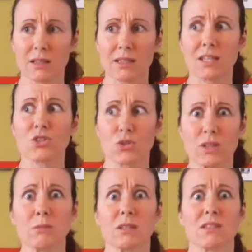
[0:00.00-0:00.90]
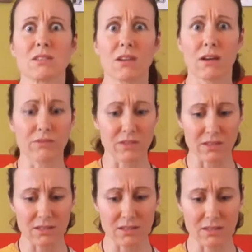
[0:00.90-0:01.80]
enjoyment of
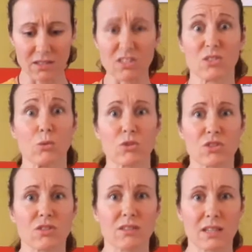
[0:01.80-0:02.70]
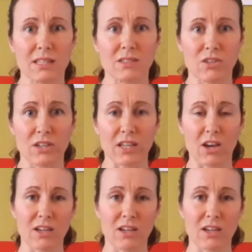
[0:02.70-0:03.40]
this distortion that's going on.